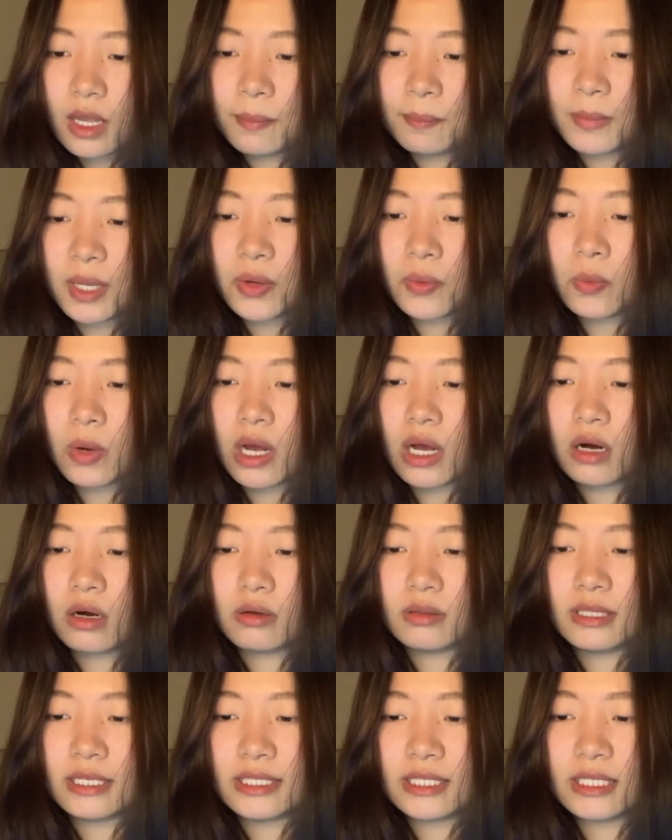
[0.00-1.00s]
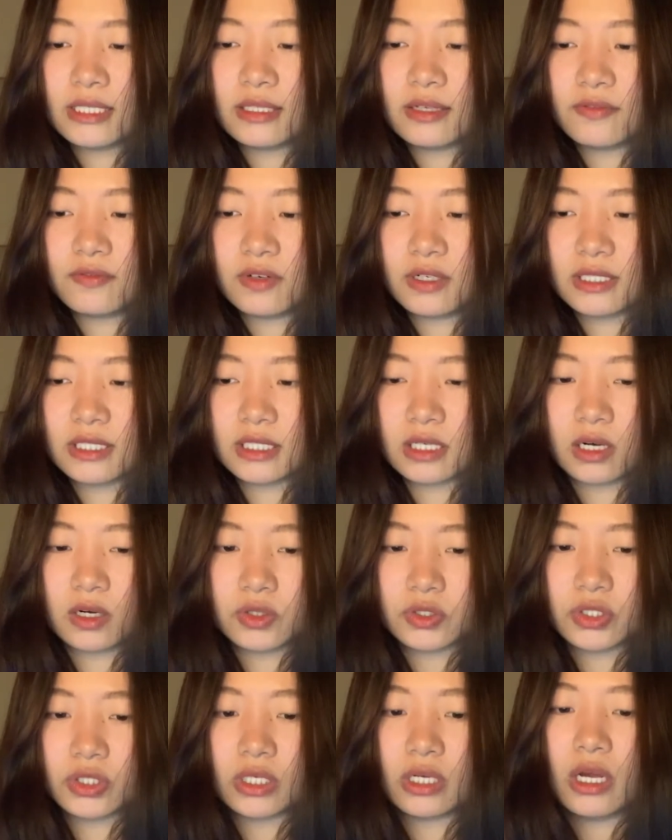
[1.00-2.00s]
Meanwhile, learning different
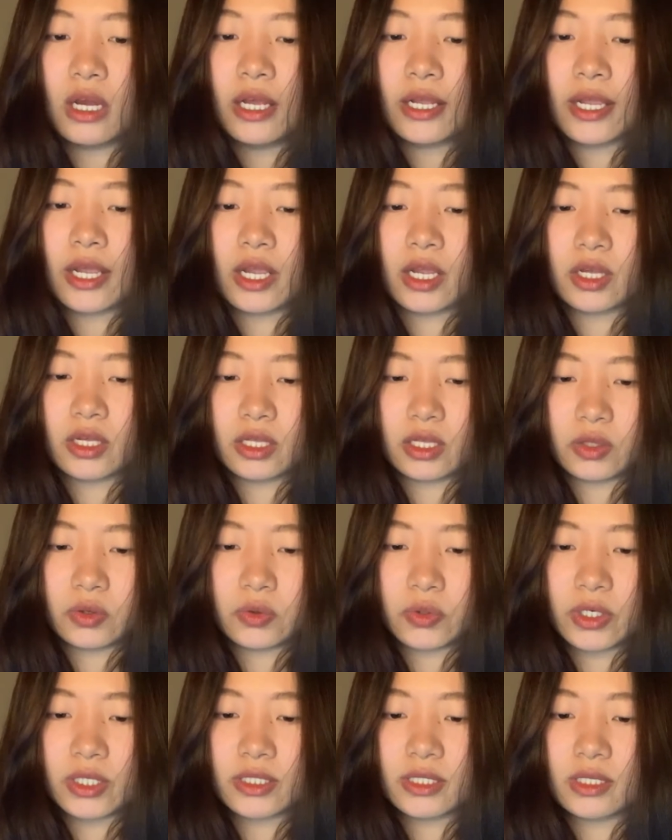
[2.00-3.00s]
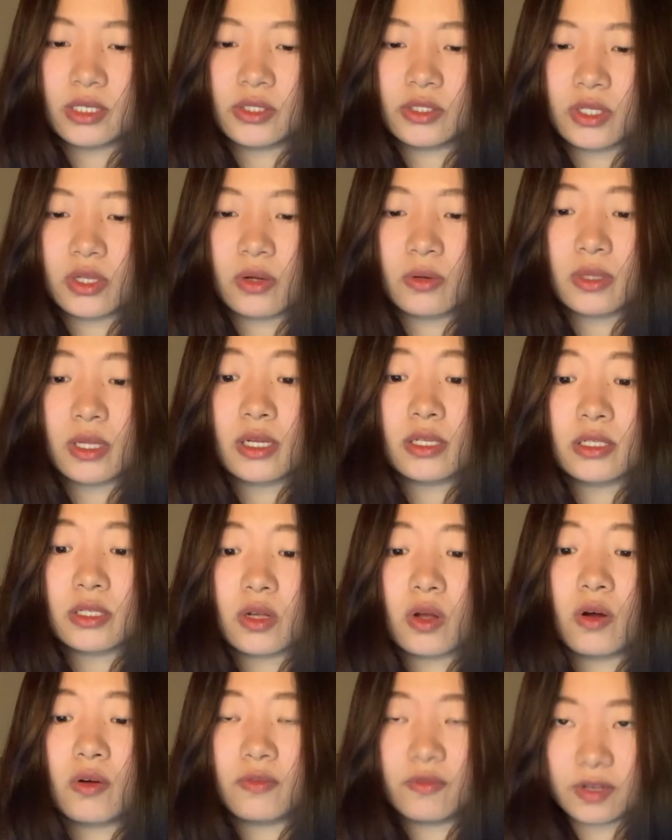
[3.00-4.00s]
culture can increase the students'
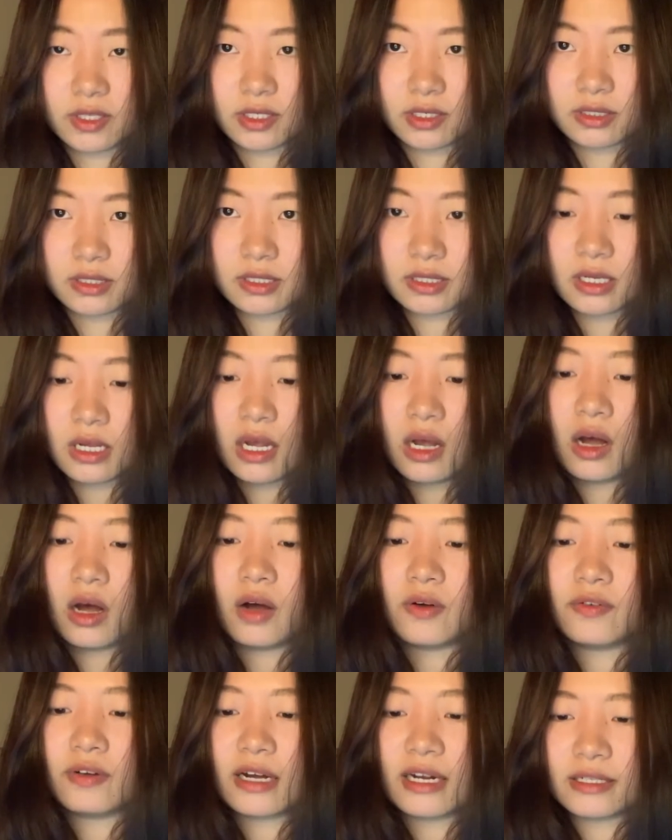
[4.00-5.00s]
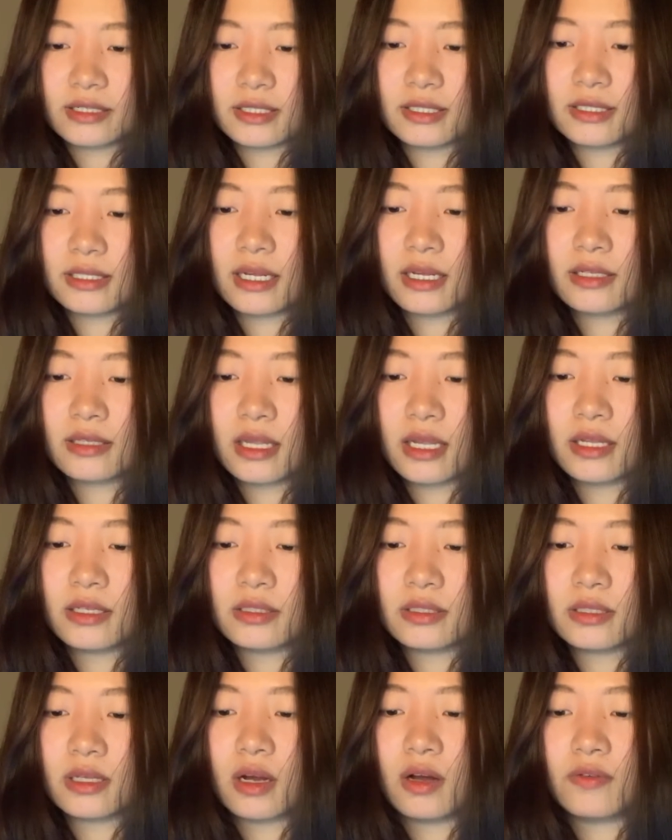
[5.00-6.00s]
confidence of
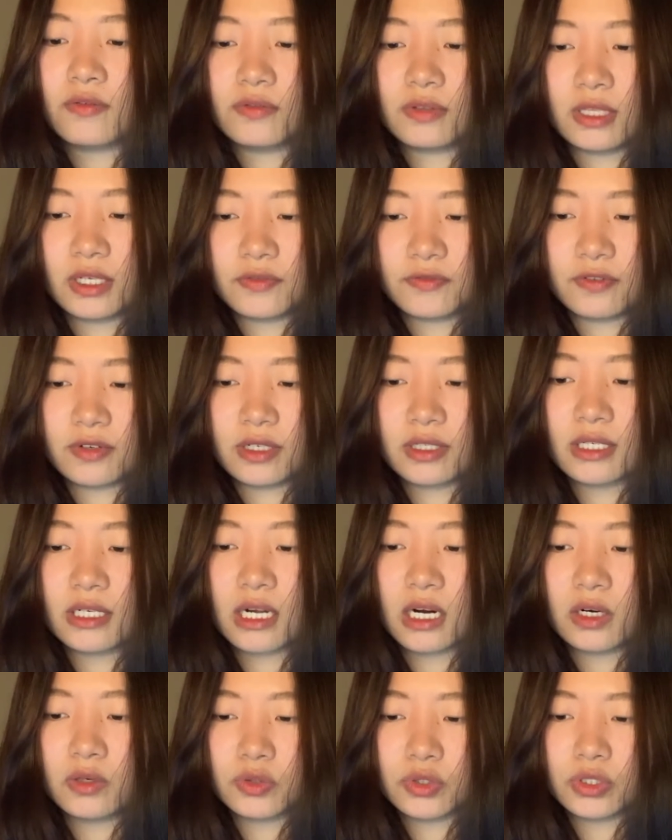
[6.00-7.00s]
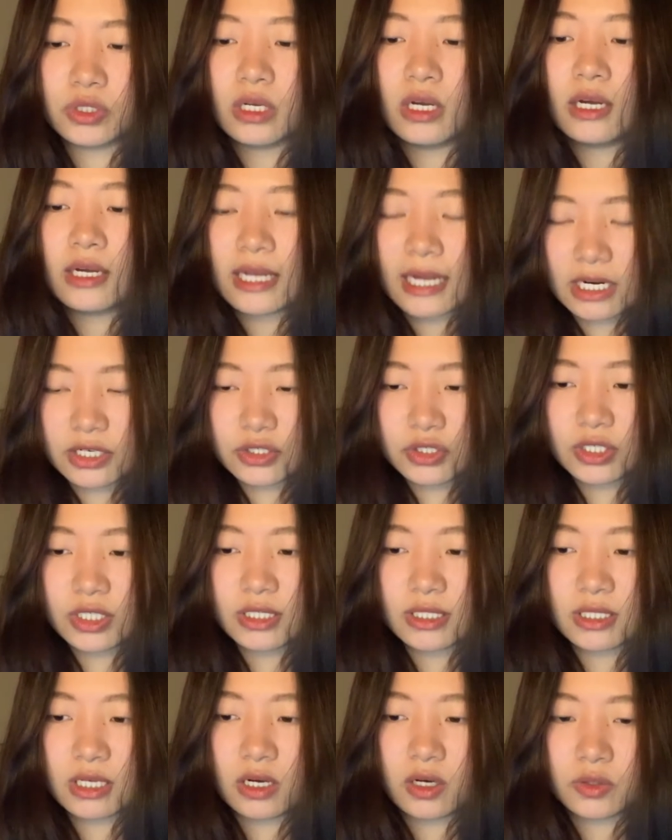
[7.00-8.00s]
understandings of different
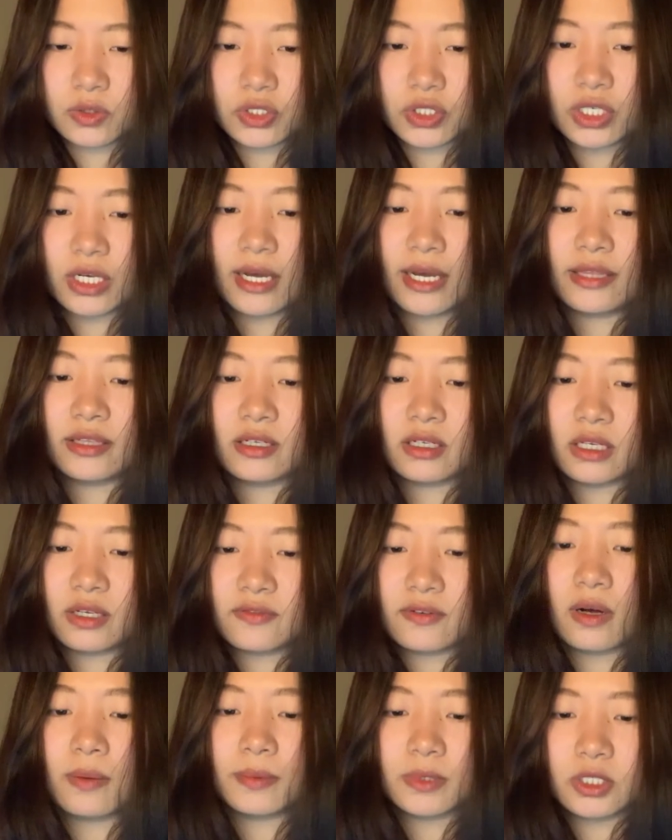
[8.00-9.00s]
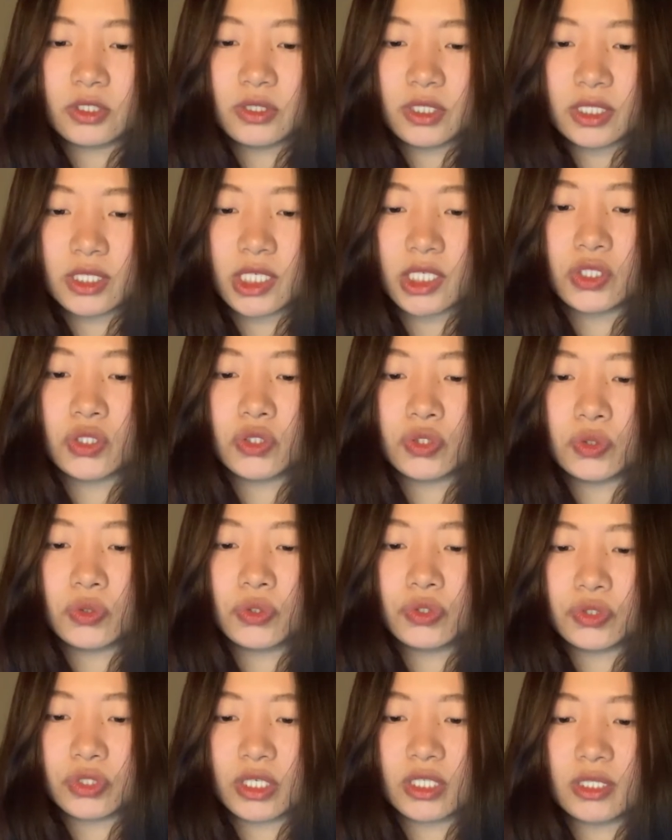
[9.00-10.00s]
countries' culture and give opportunity to do
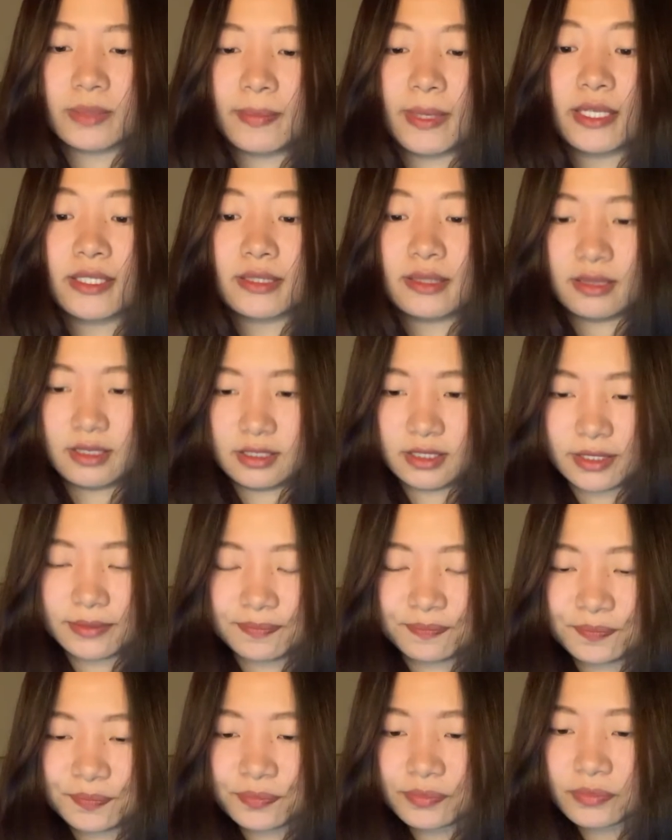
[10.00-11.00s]
strength-based learning.